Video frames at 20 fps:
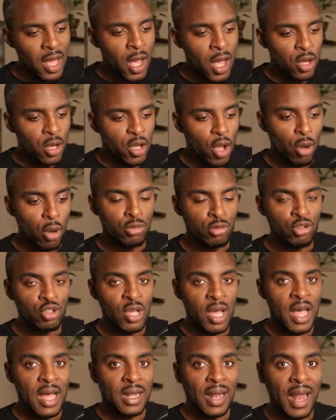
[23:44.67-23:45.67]
goes
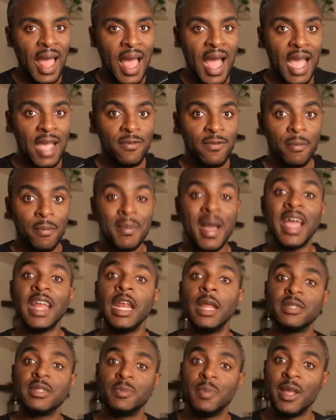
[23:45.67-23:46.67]
live. My name
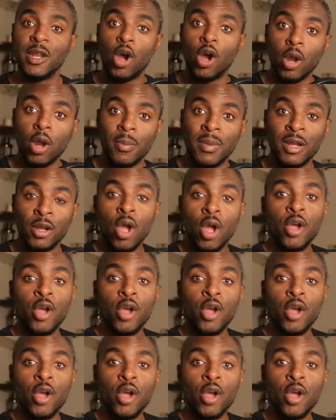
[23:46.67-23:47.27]
is Peter Hartman.